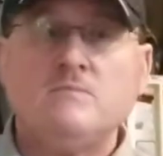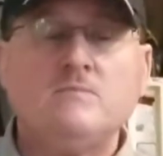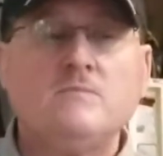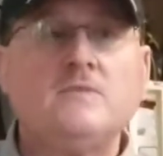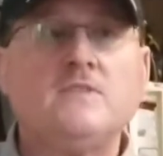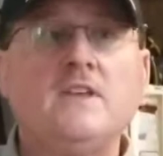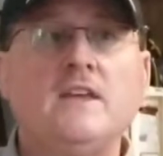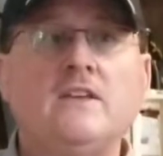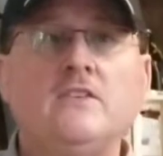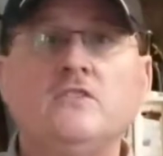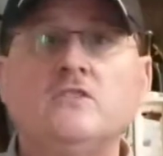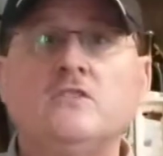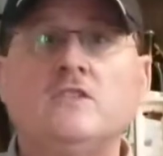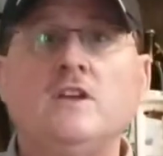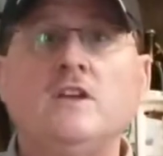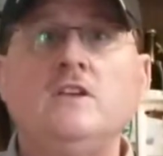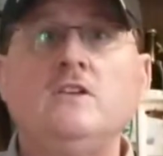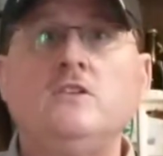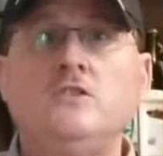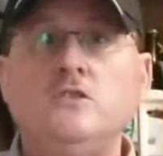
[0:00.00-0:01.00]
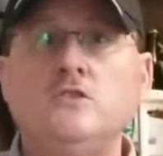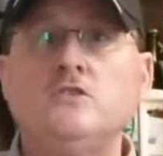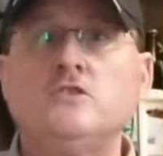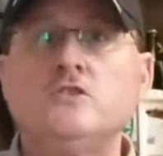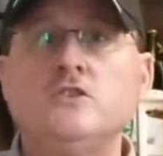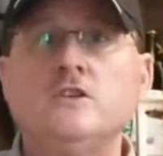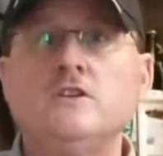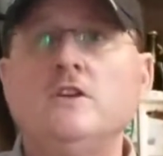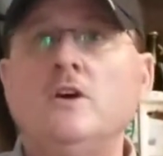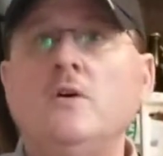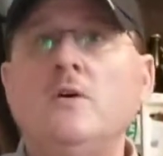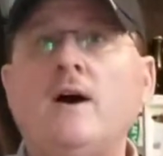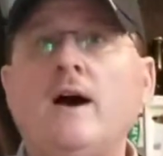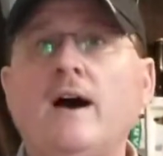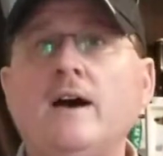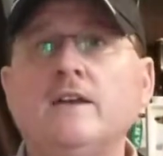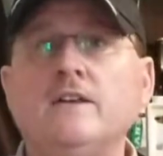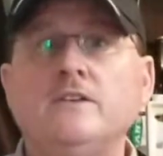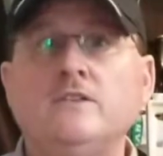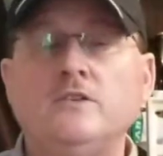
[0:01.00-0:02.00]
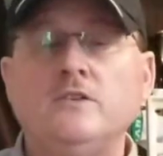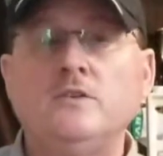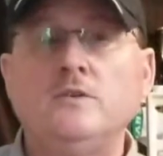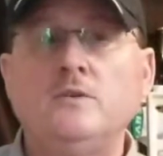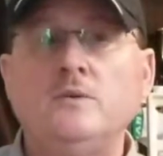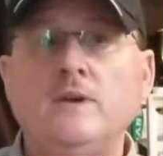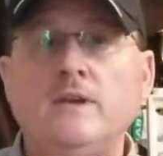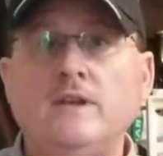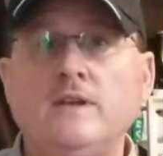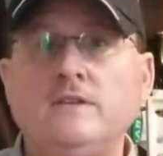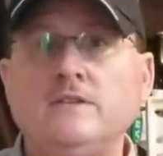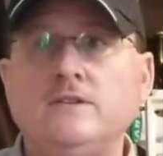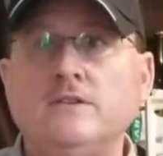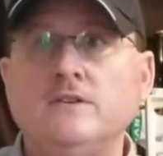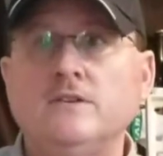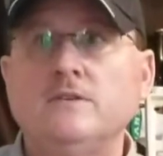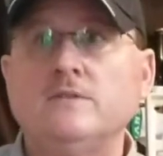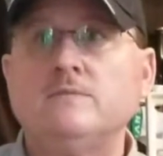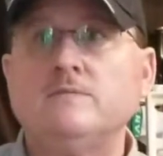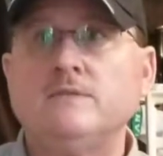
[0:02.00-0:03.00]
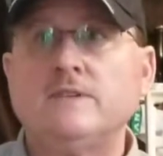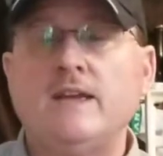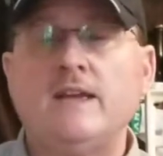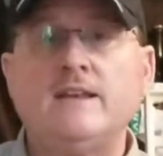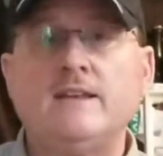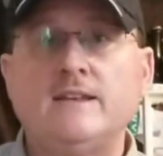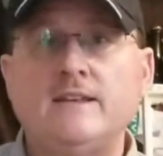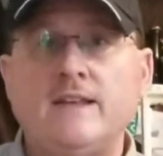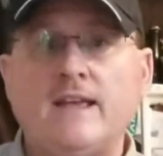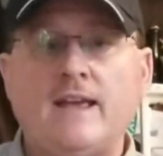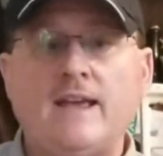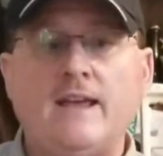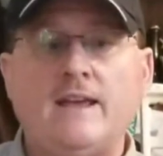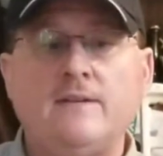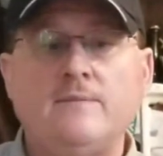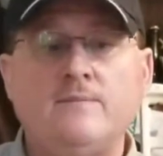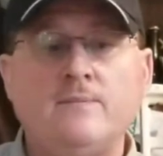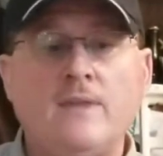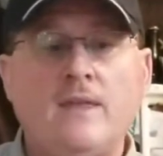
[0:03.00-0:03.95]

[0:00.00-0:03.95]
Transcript: things that you should know how to do in your day-to-day.